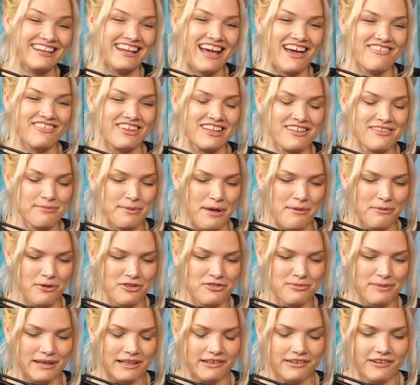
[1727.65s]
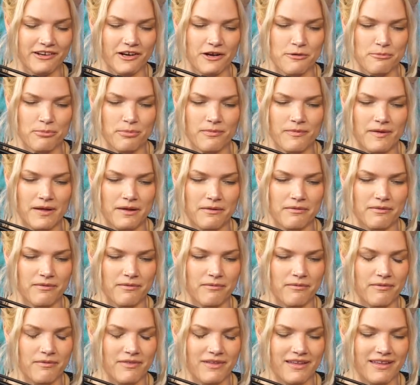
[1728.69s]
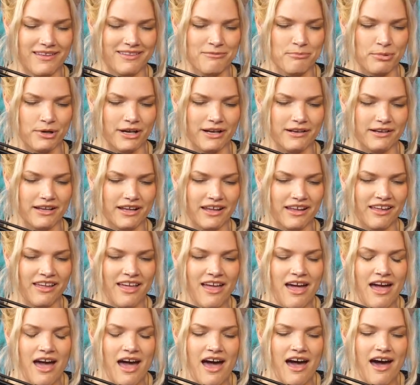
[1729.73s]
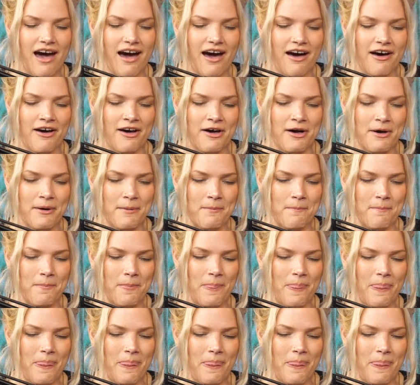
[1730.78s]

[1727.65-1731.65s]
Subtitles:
having spent most of my career in branding, I